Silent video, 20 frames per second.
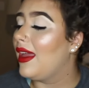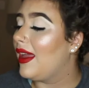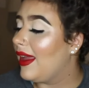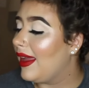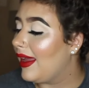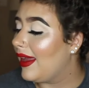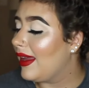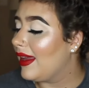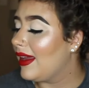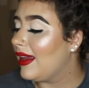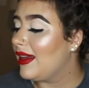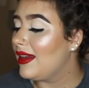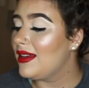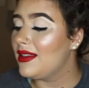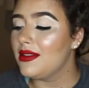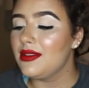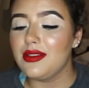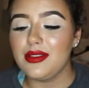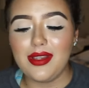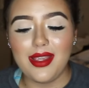
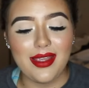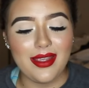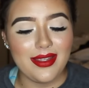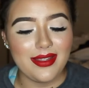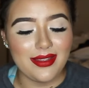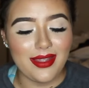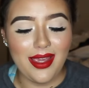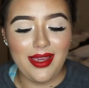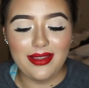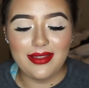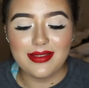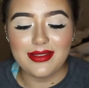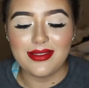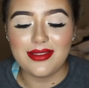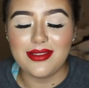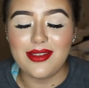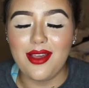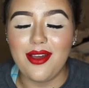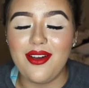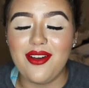And yeah,
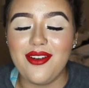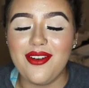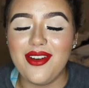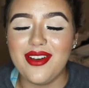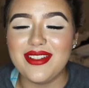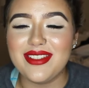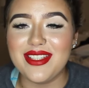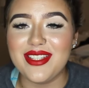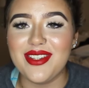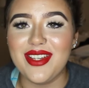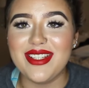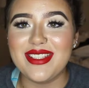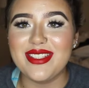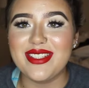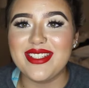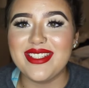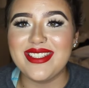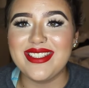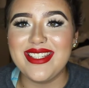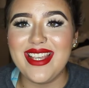so I'll see you guys in
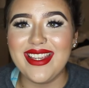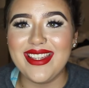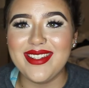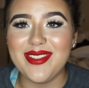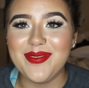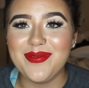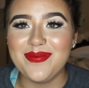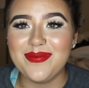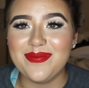just a second.